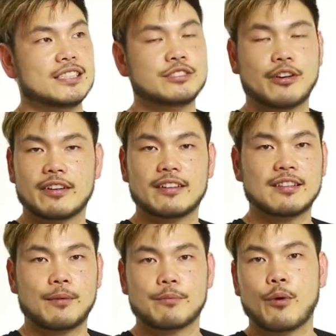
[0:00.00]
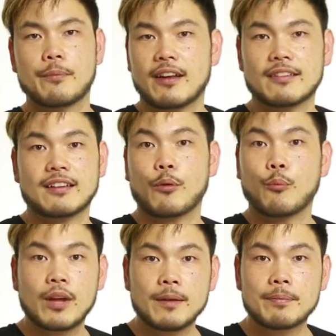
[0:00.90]
joining some websites like
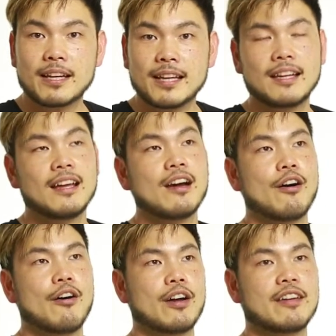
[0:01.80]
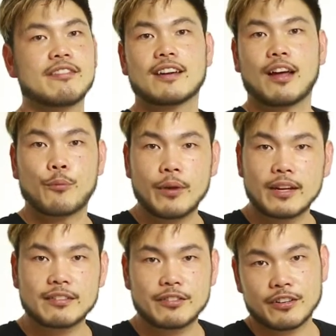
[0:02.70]
Weebly or even like
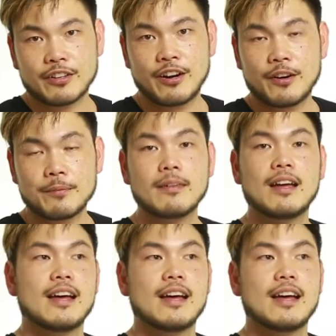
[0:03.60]
Wix.com.